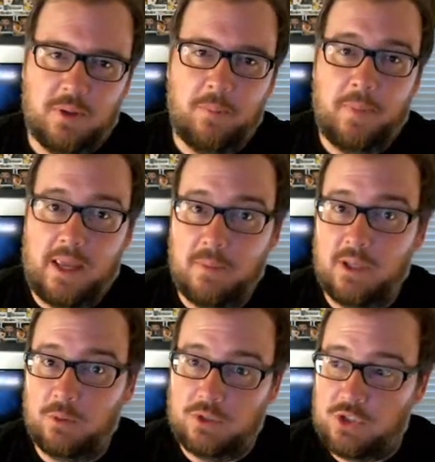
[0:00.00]
that maybe
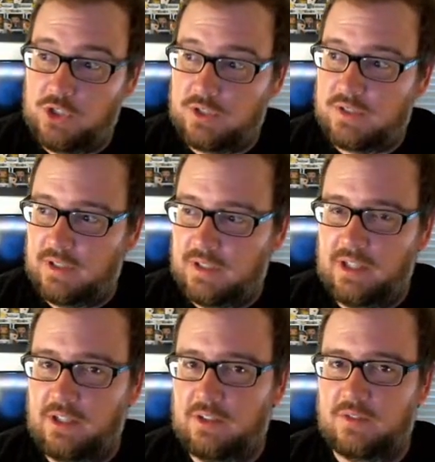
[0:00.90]
it was just
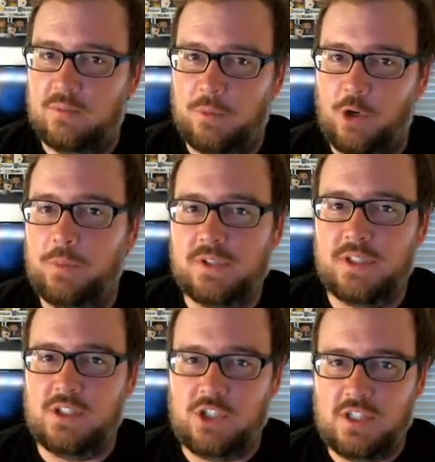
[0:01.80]
done
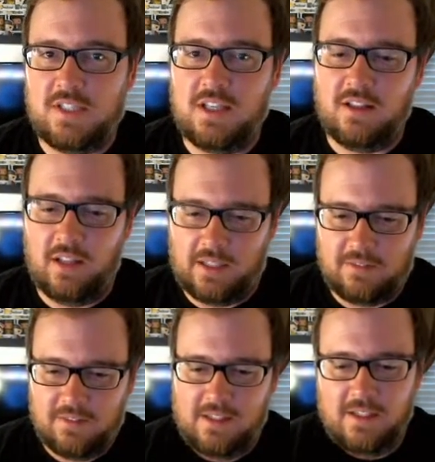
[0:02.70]
purposely cheesy, like,
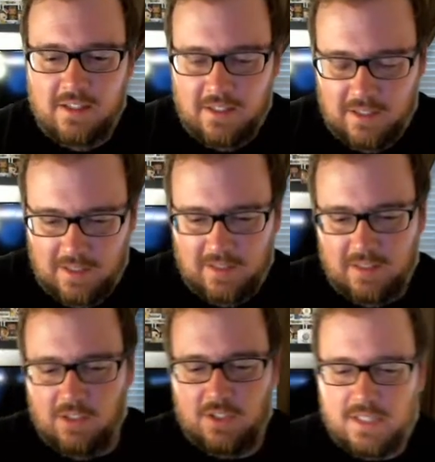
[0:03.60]

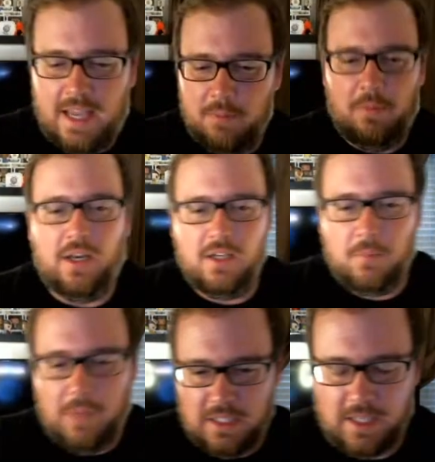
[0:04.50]
you know, because they had money to
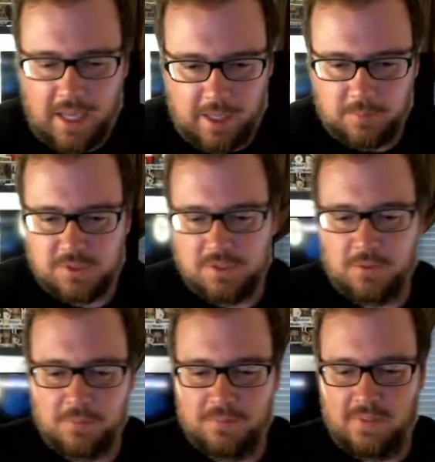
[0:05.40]
make the game,
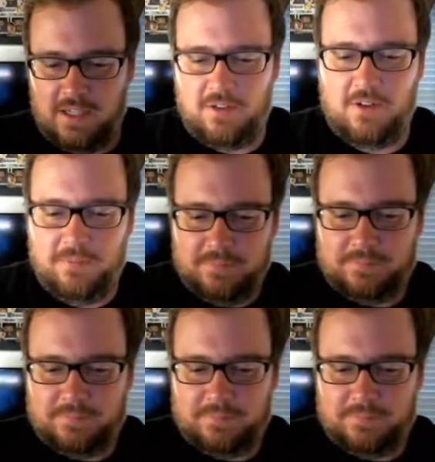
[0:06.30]
so I don't know.